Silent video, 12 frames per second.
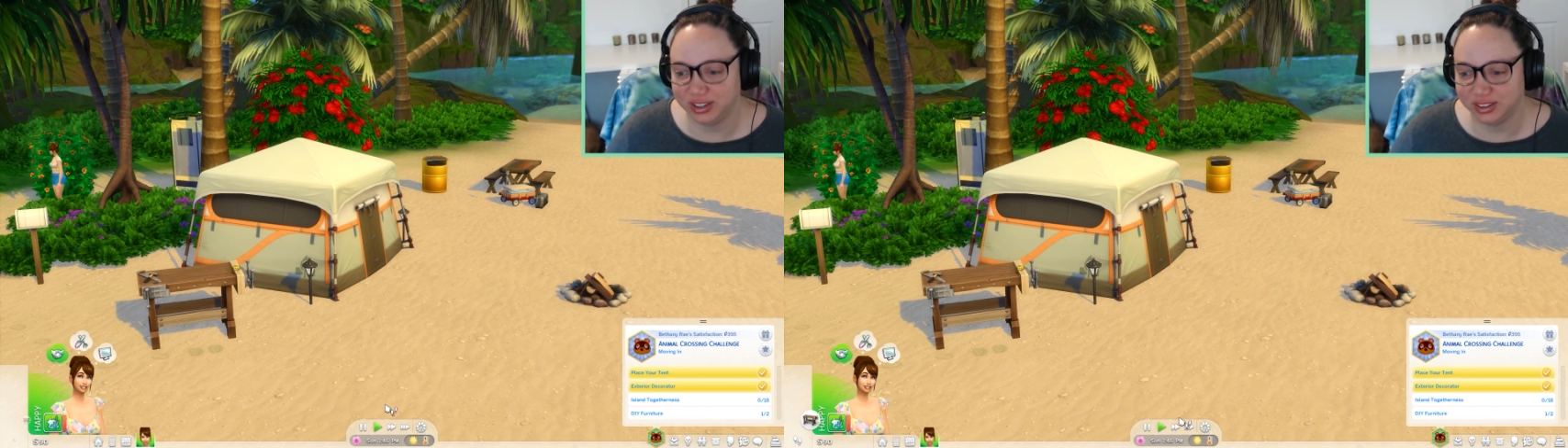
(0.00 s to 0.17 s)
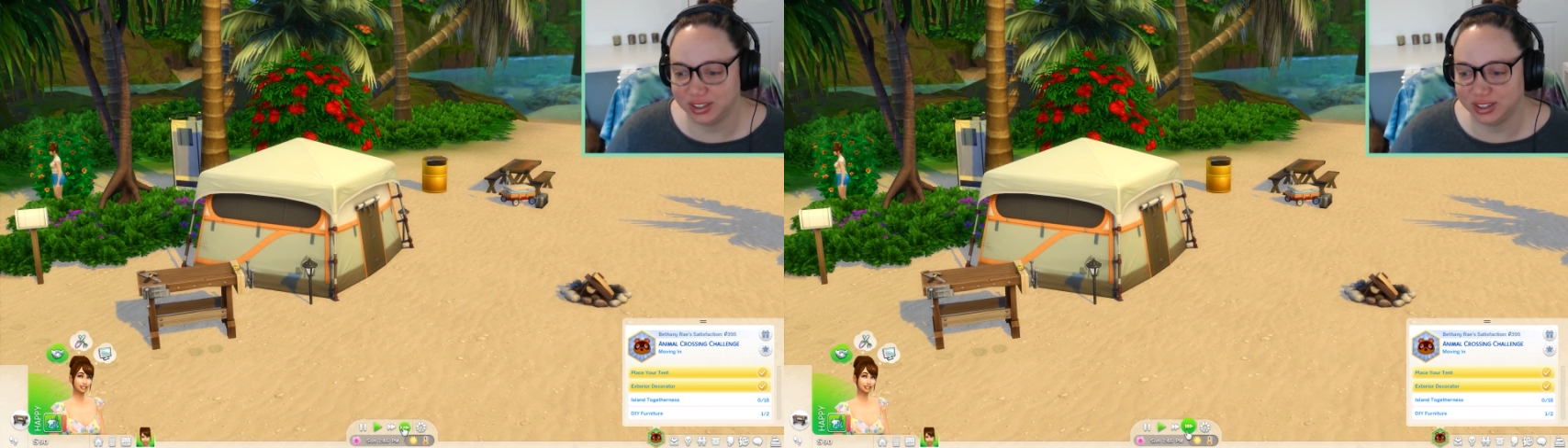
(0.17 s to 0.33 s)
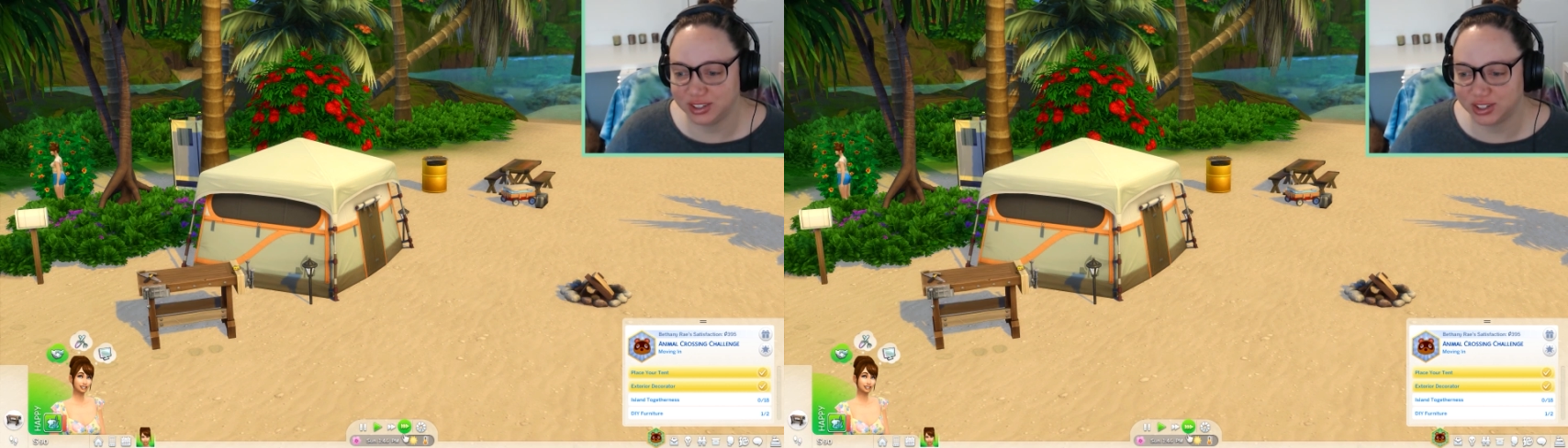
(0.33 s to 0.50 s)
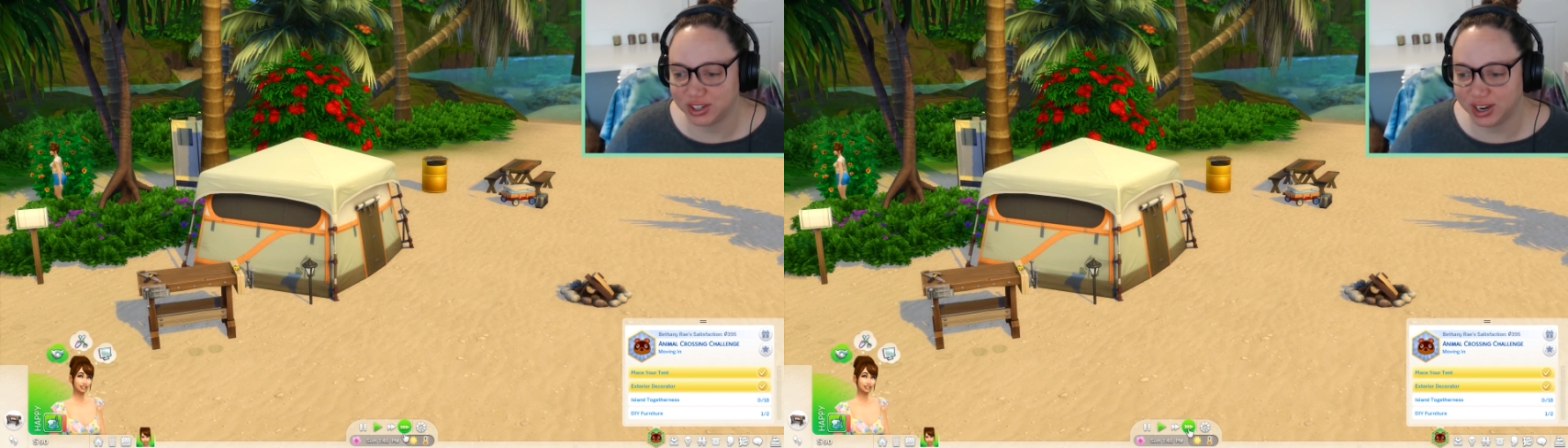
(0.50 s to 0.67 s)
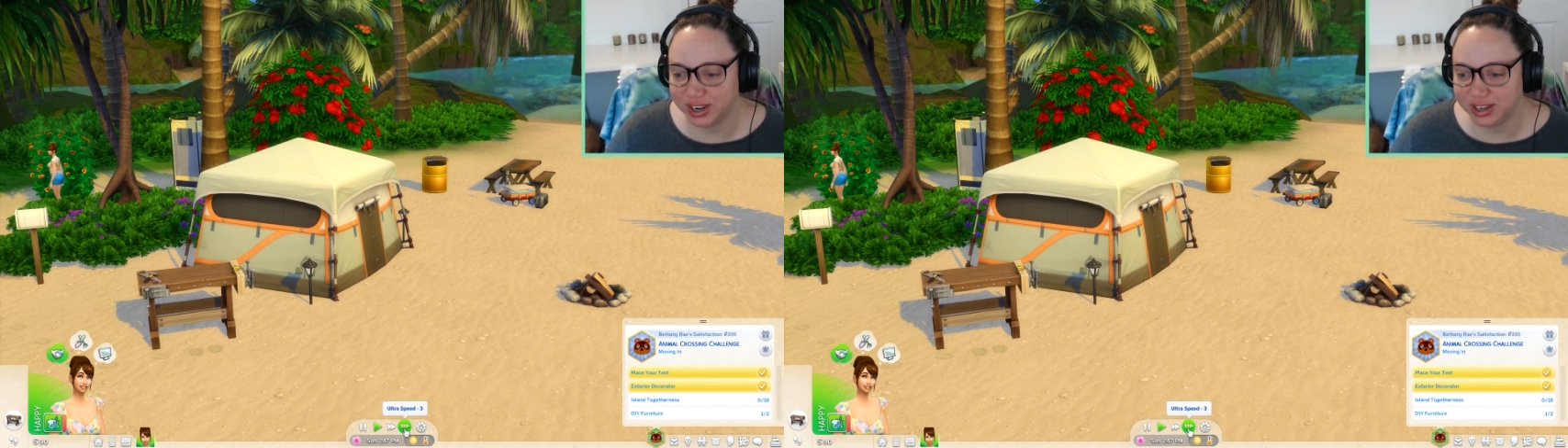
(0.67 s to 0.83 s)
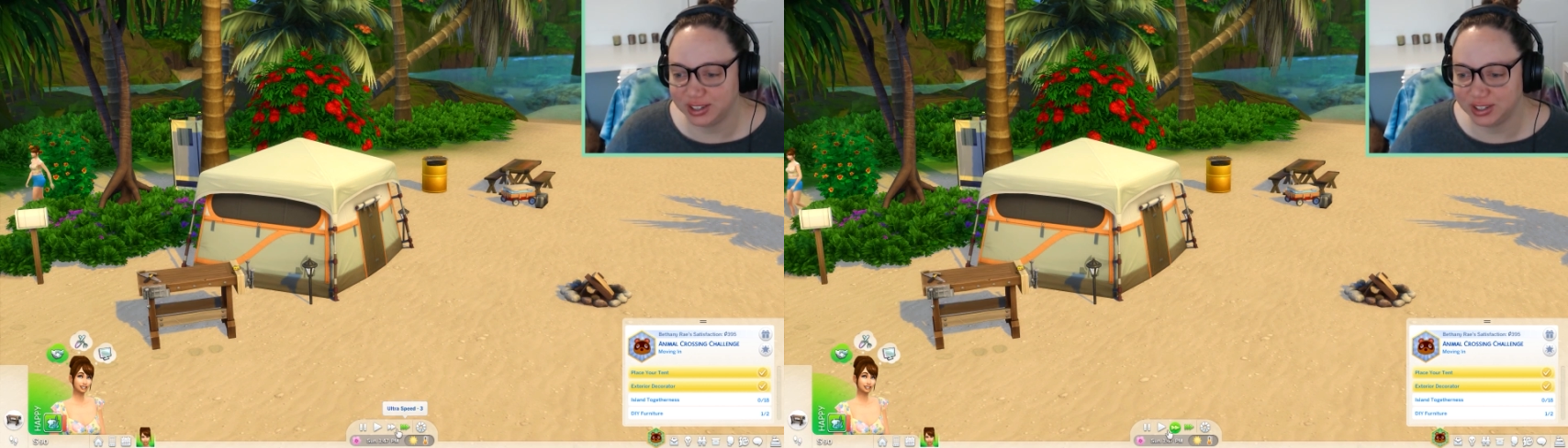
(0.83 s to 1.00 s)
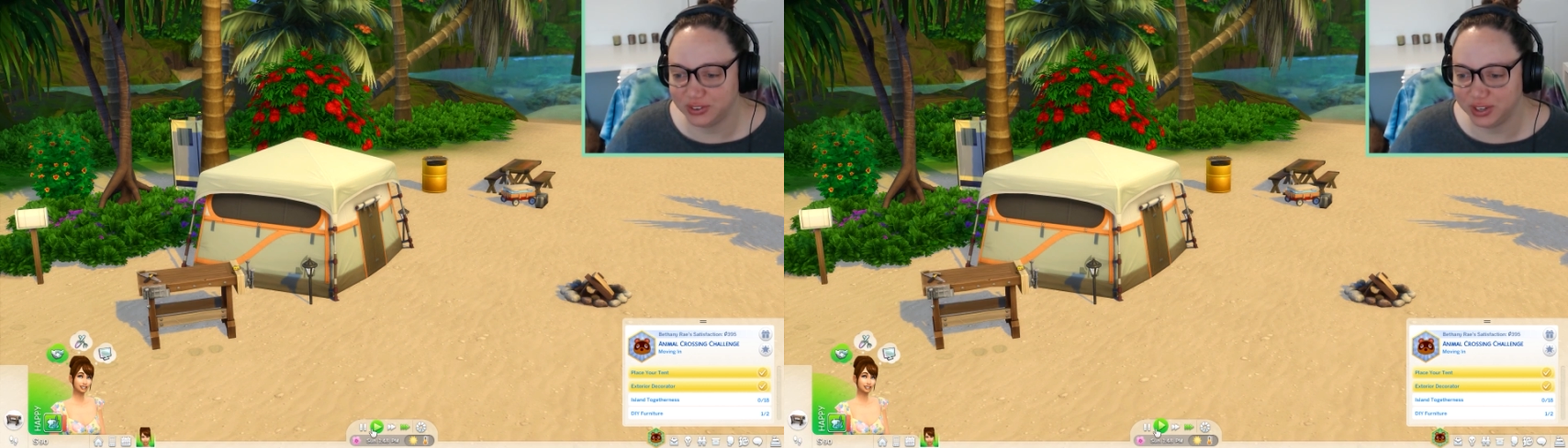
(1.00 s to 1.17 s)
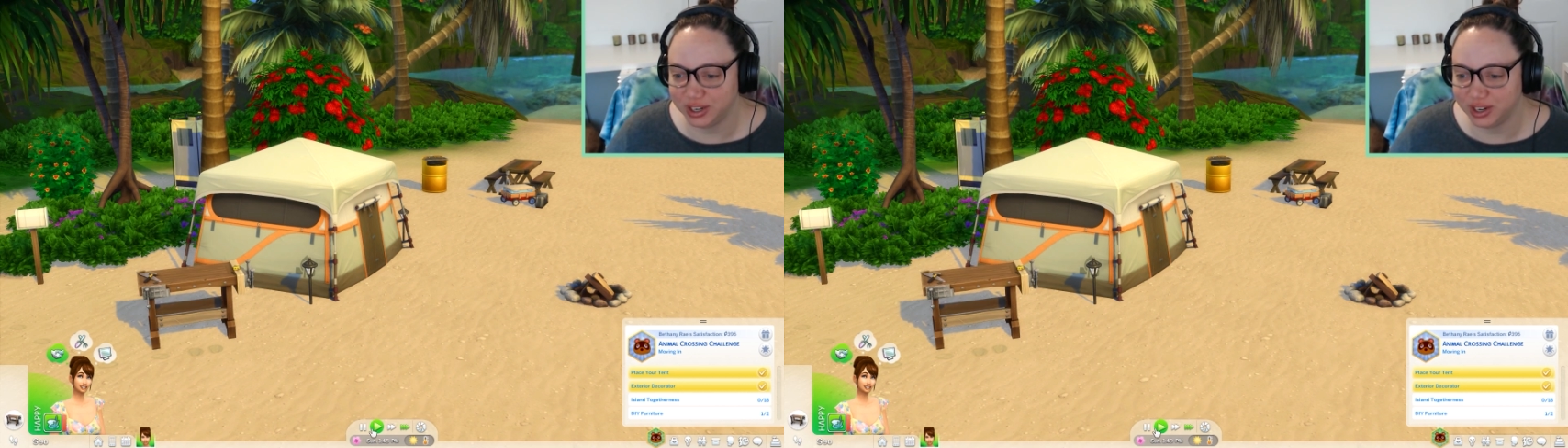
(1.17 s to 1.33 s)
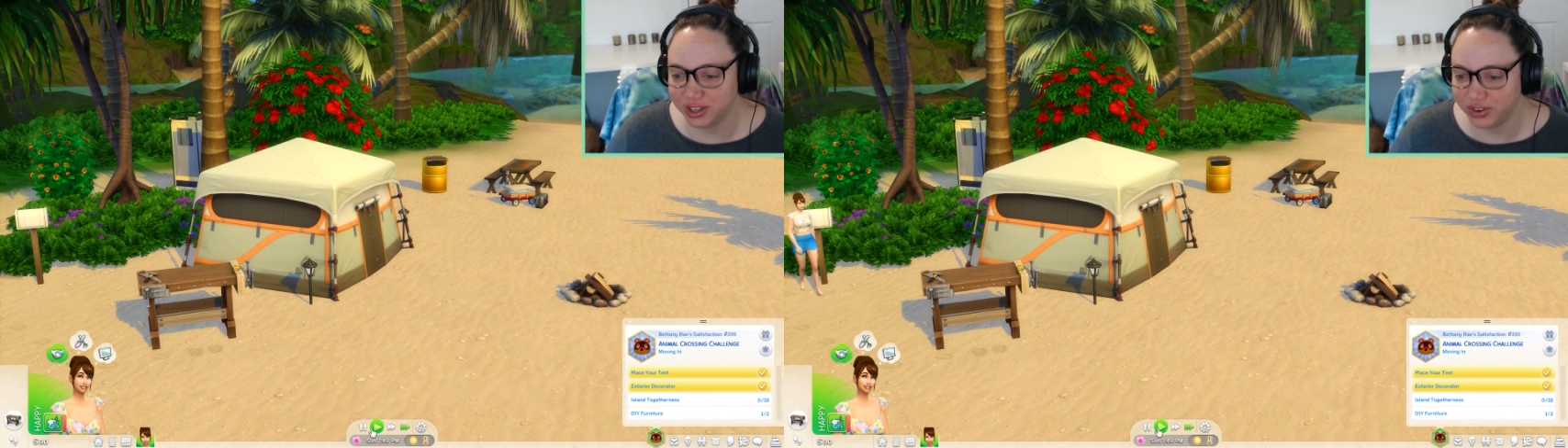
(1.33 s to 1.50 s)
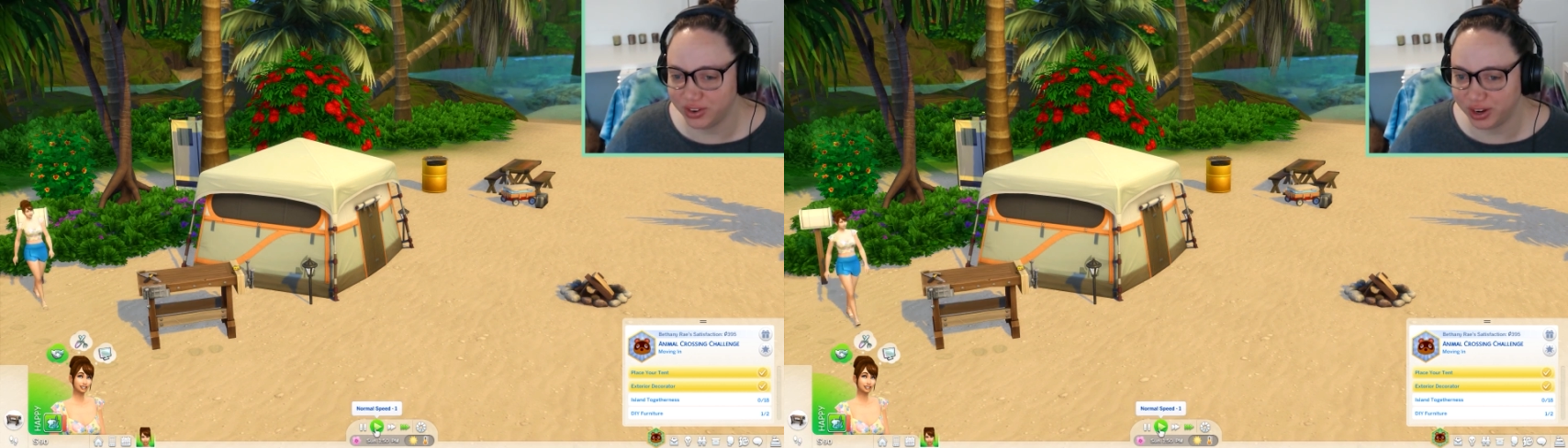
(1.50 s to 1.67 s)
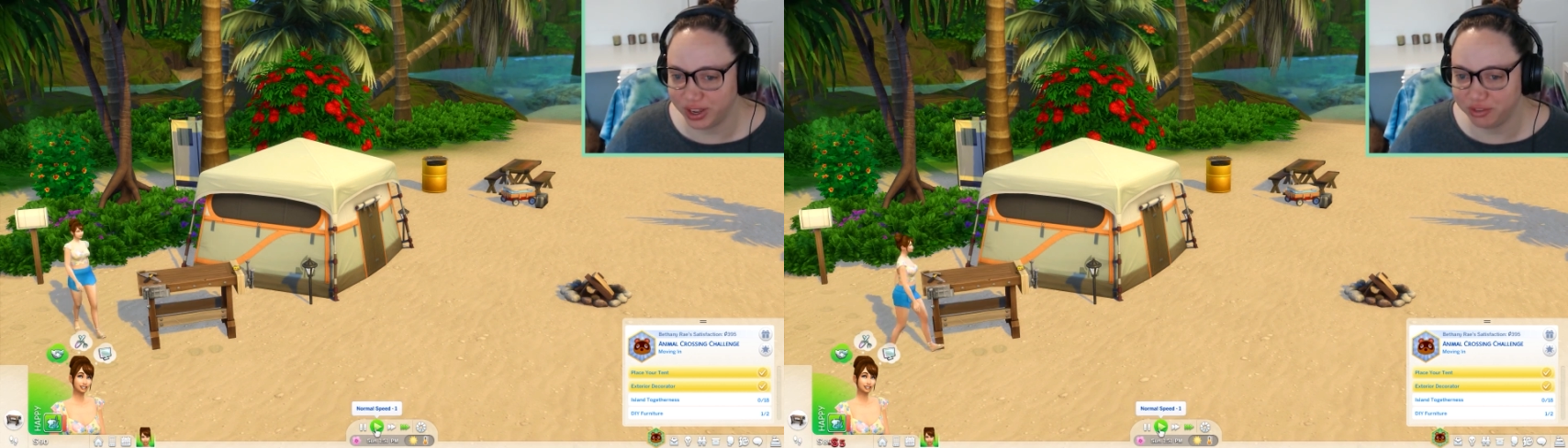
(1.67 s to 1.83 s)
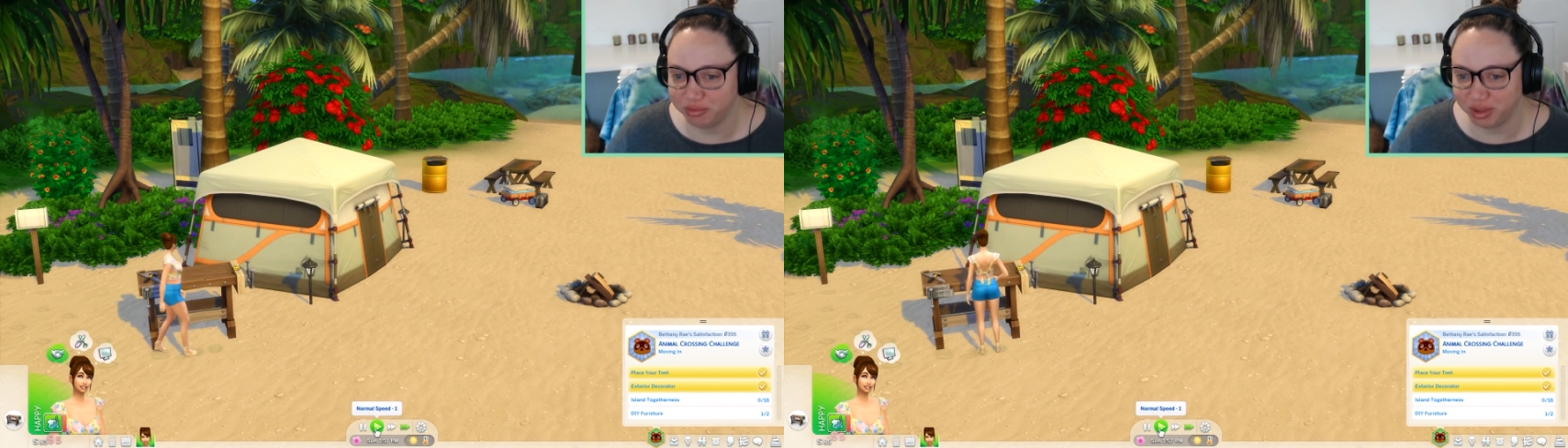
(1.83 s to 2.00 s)
let's try doing another
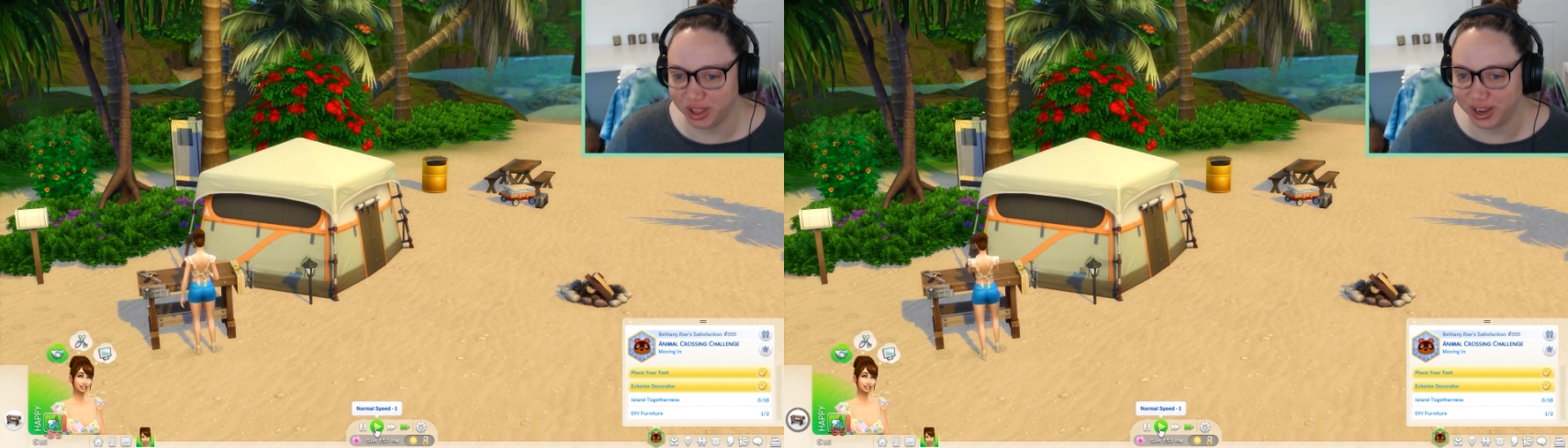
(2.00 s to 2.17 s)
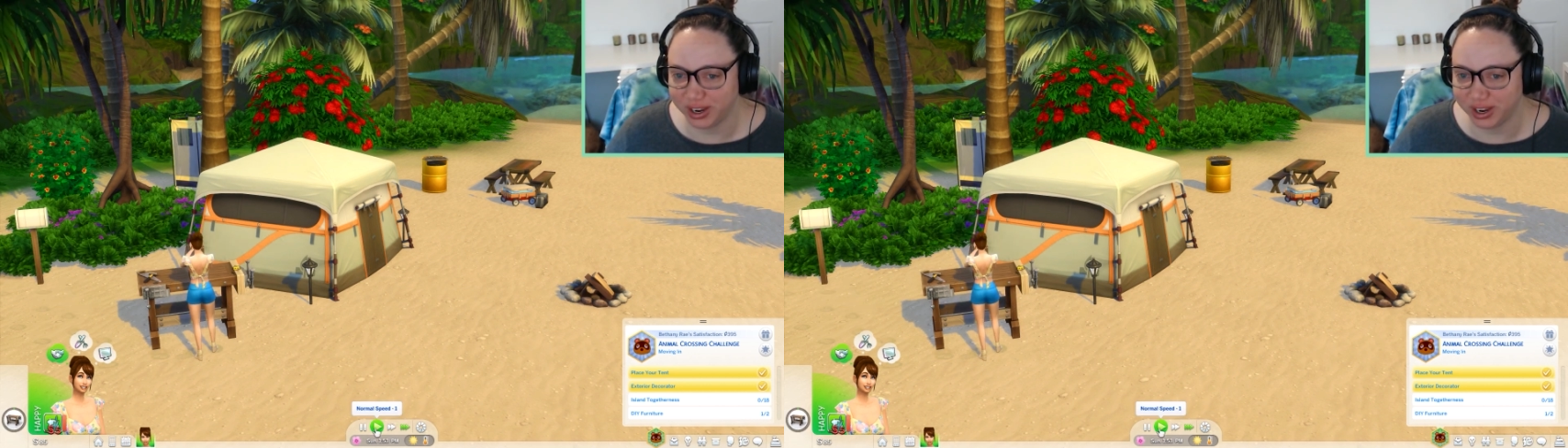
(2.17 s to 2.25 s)
knife block